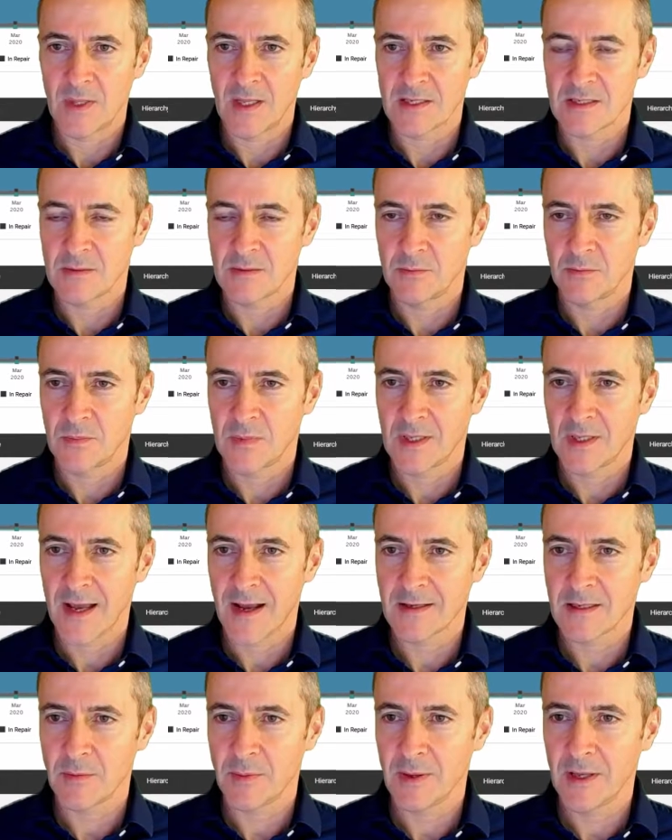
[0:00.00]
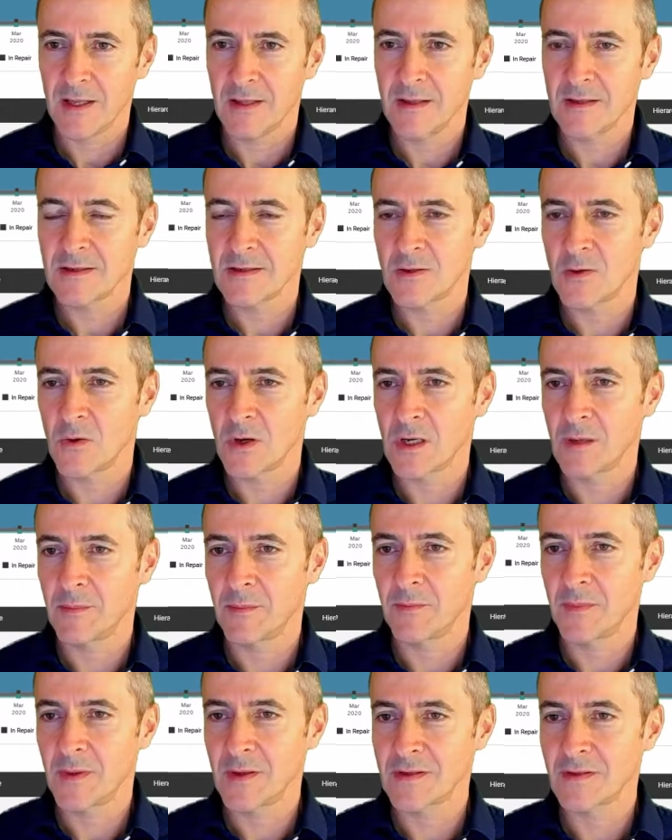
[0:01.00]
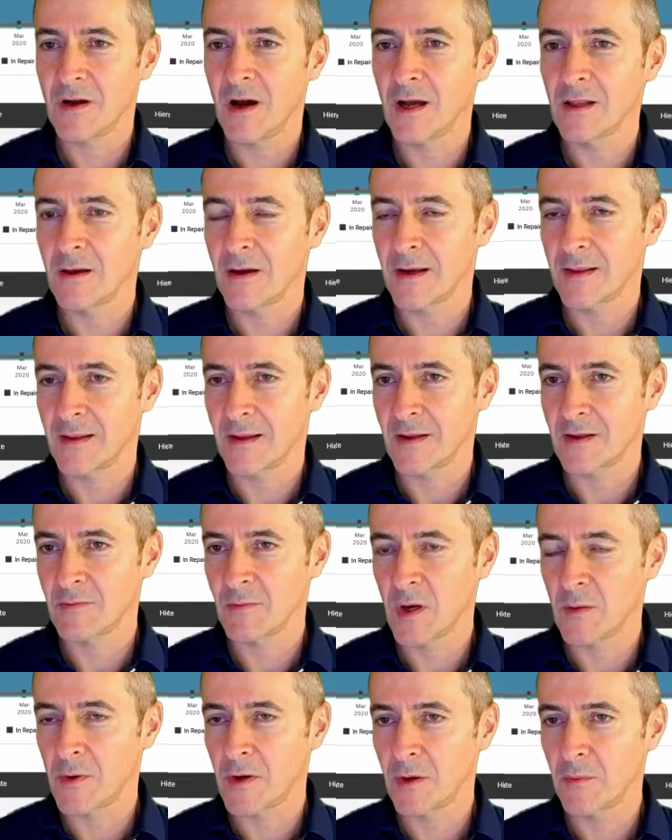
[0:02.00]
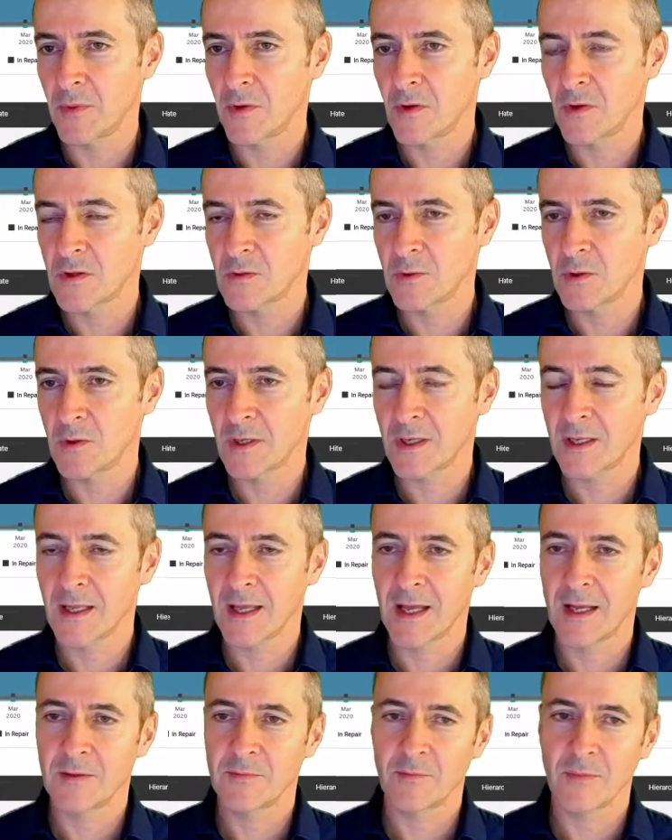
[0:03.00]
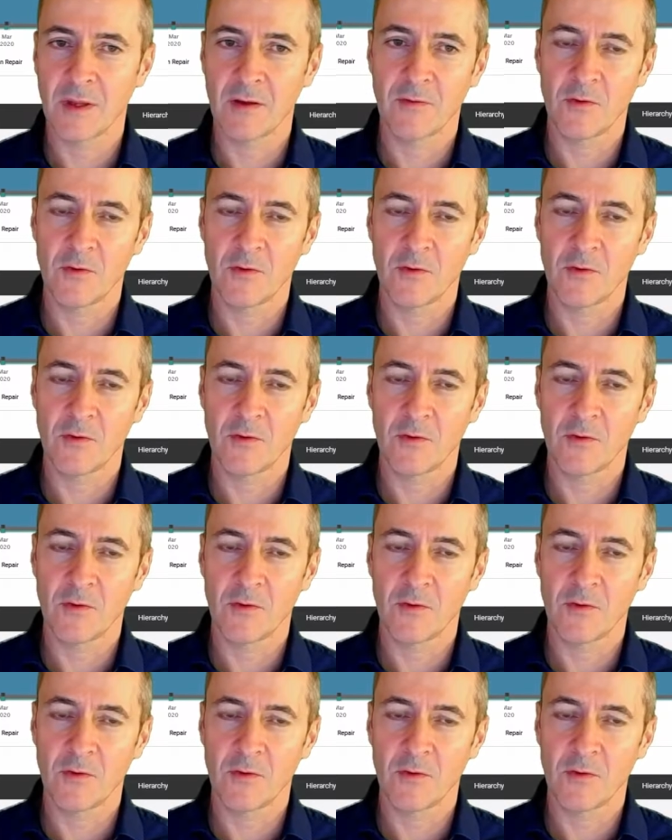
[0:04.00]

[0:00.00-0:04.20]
There's some tags up here. This is highlighting that it's mobile computers we're looking at.